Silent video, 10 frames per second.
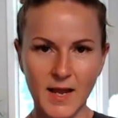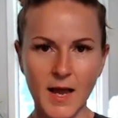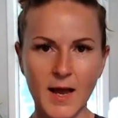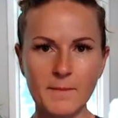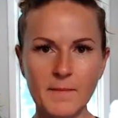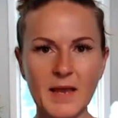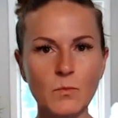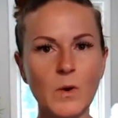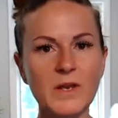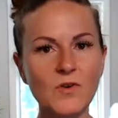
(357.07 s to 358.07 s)
And
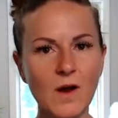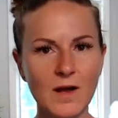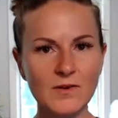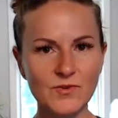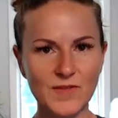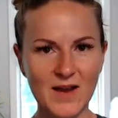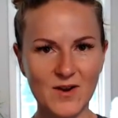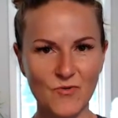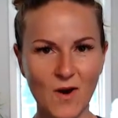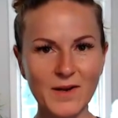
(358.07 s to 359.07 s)
when you're under that
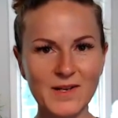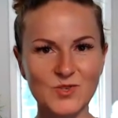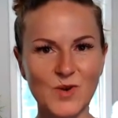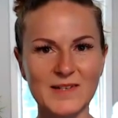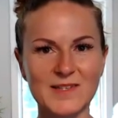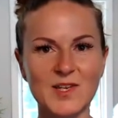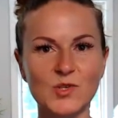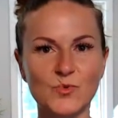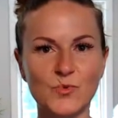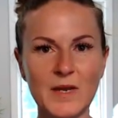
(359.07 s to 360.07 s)
chronic stress, the
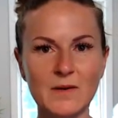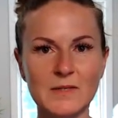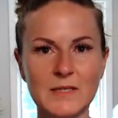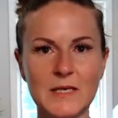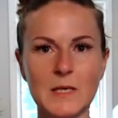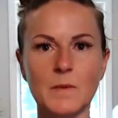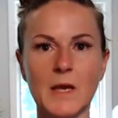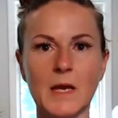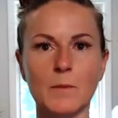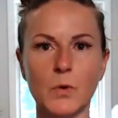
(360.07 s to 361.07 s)
adrenals keep
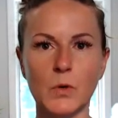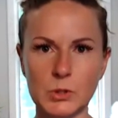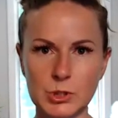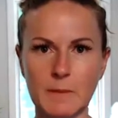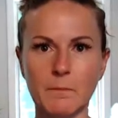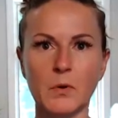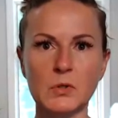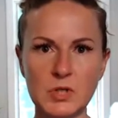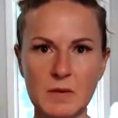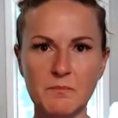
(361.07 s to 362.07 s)
getting pushed and
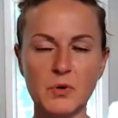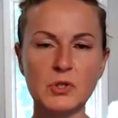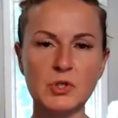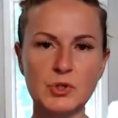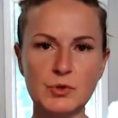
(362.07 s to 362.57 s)
pushed and pushed